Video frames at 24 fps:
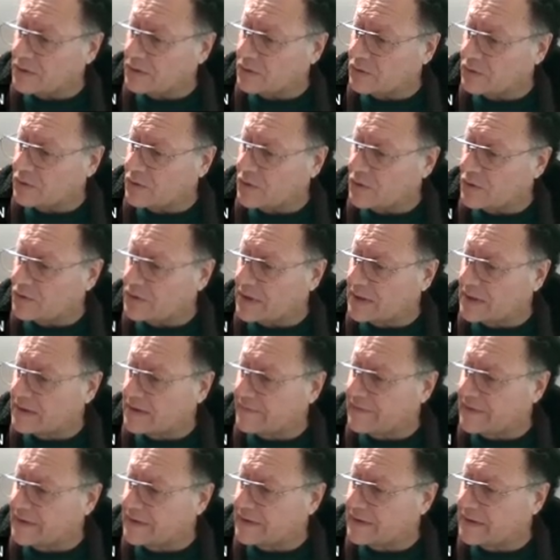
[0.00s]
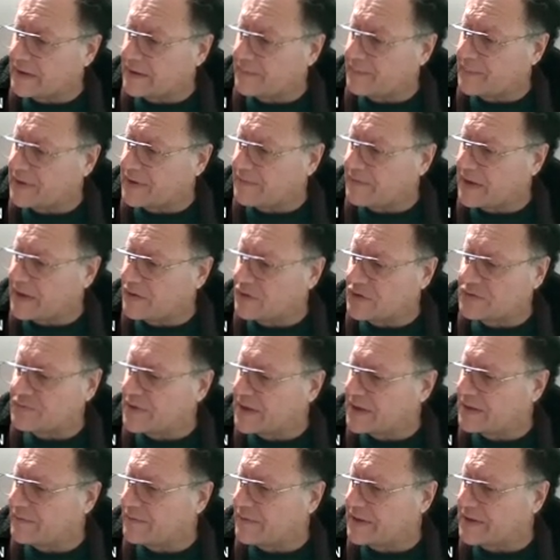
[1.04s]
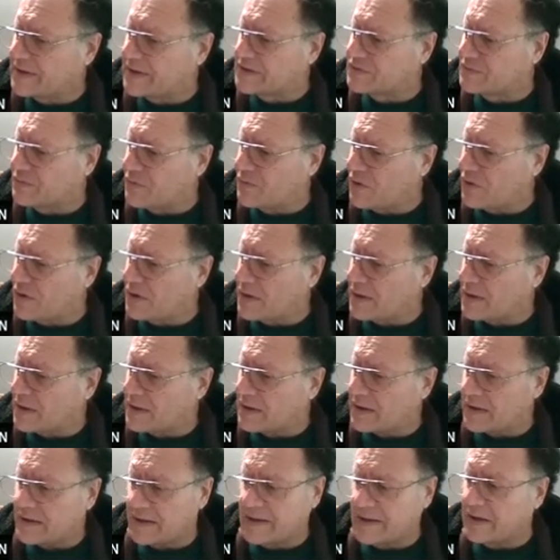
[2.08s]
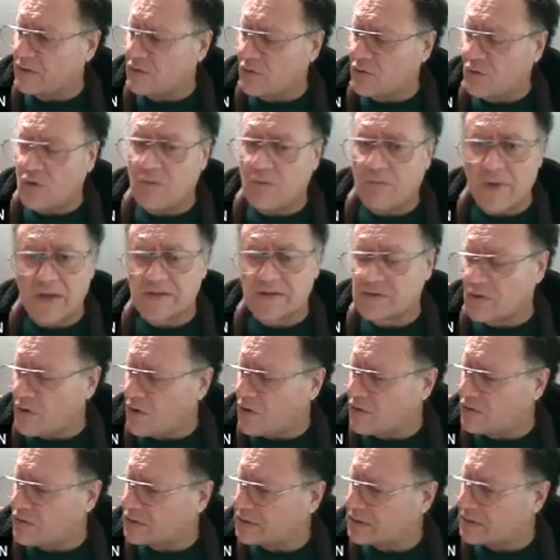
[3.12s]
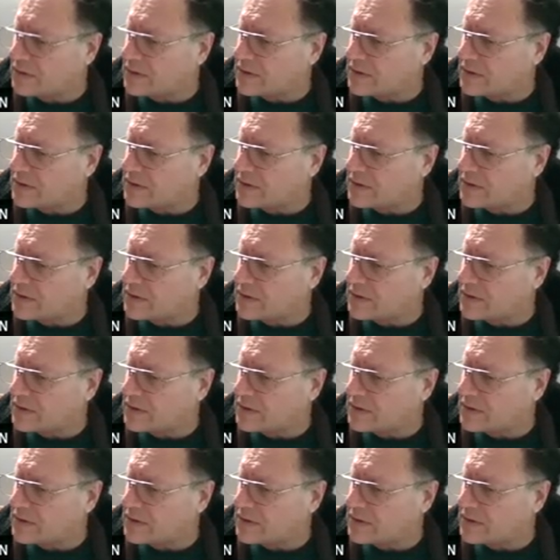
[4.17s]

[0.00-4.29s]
know that if the p-value is very, very small, the null must go.